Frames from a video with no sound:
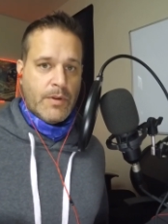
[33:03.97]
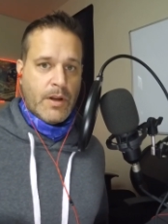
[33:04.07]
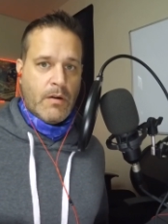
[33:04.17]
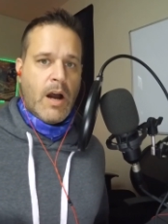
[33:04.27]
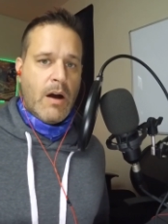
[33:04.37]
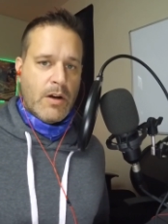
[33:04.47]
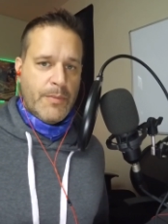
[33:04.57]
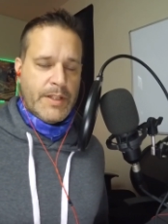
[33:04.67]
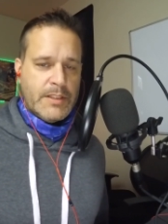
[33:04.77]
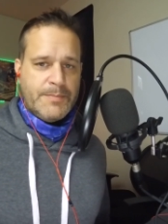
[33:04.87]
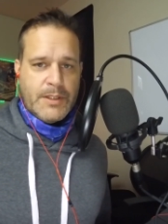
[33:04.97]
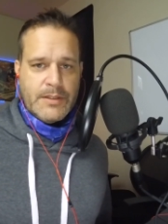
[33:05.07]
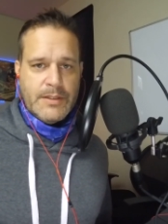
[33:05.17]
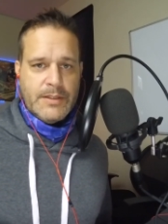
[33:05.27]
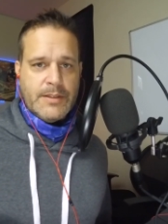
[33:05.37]
you know, how can we
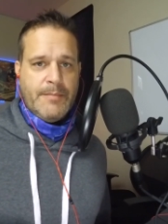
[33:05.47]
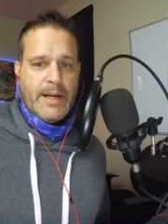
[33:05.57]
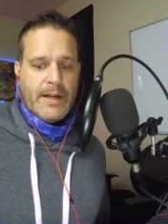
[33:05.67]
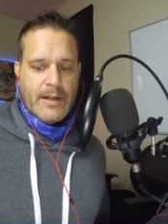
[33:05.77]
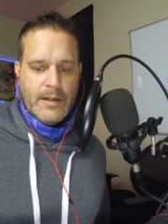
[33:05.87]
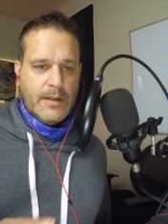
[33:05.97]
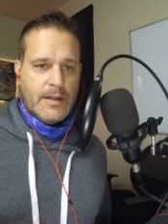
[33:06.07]
disperse this and make